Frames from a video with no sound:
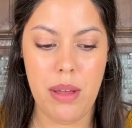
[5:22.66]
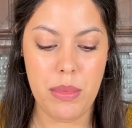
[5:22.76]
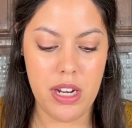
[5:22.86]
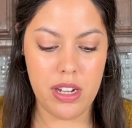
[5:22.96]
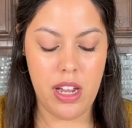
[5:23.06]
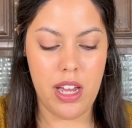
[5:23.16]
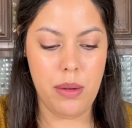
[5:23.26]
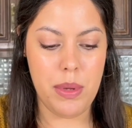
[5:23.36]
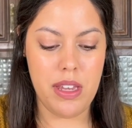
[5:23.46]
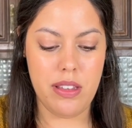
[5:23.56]
gonna cut a
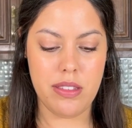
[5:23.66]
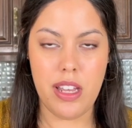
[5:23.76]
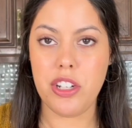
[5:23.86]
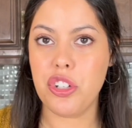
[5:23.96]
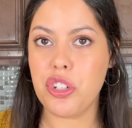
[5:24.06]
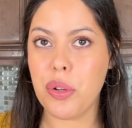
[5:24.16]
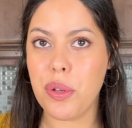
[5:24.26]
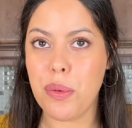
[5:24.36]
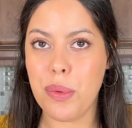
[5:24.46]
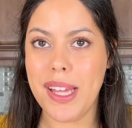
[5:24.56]
piece and show
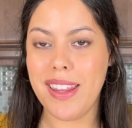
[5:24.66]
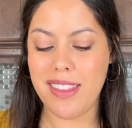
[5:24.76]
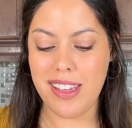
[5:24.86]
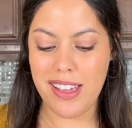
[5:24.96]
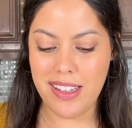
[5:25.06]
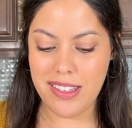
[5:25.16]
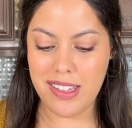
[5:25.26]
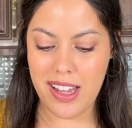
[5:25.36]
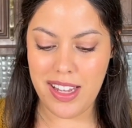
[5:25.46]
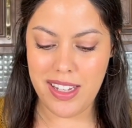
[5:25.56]
you the
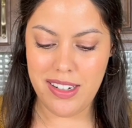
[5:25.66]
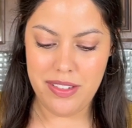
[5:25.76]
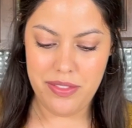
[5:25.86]
inside.